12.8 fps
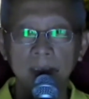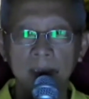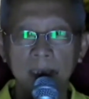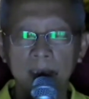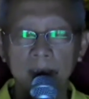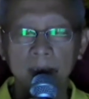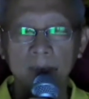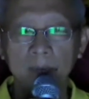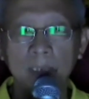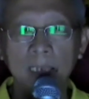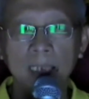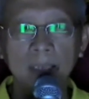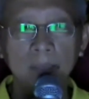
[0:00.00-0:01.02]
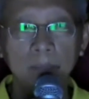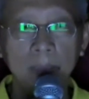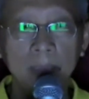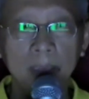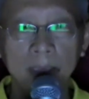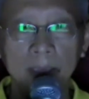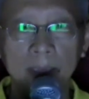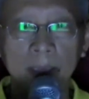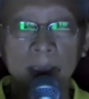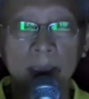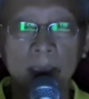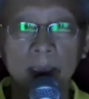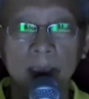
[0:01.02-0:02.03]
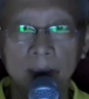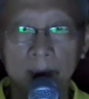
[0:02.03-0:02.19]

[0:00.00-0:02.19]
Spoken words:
Then you will experience a